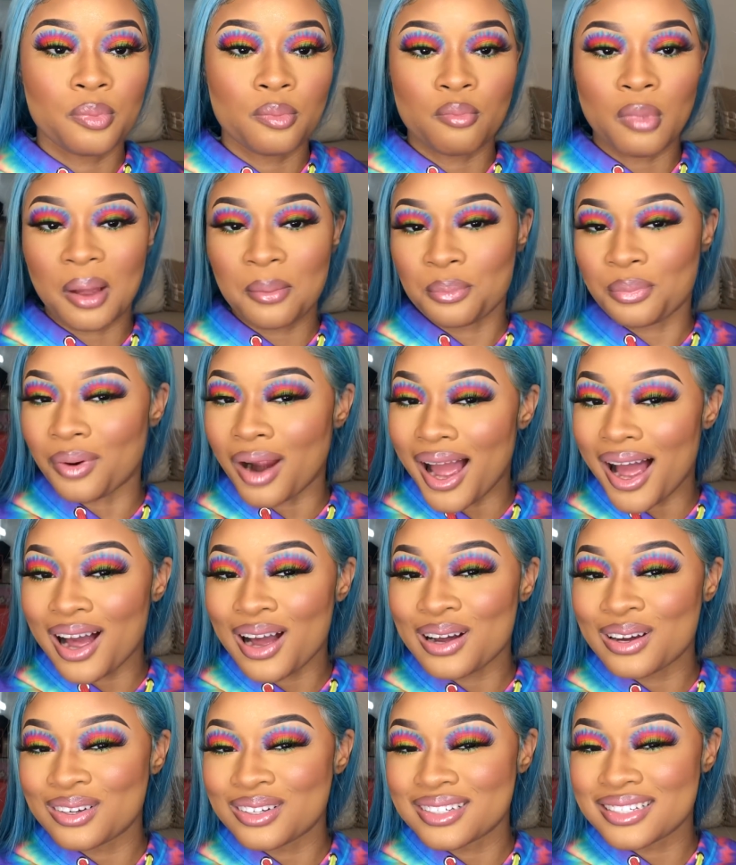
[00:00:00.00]
my
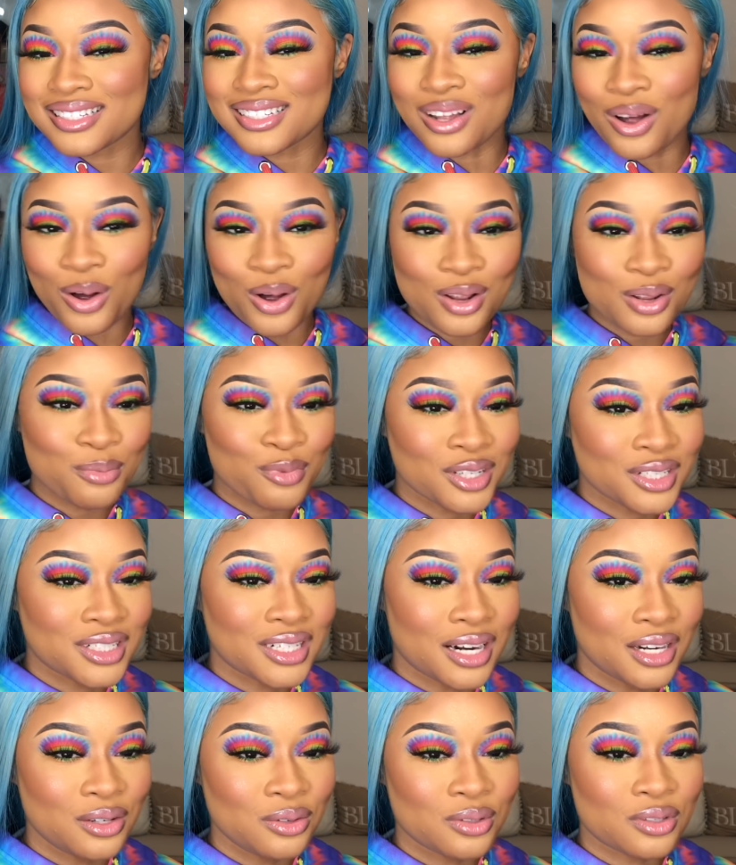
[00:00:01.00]
brows, all the
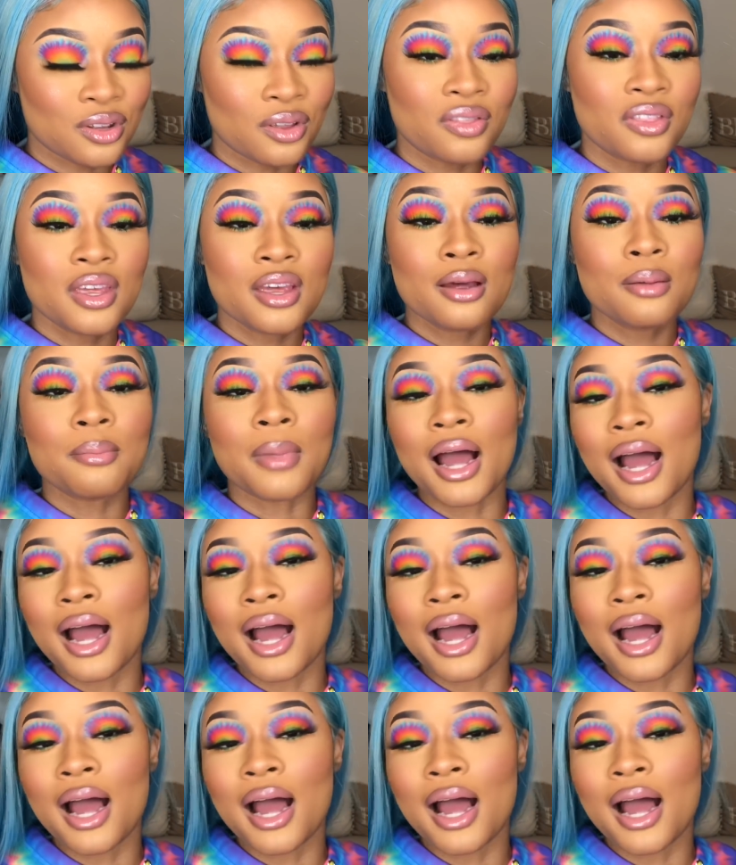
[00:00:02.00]
brushes I used on them.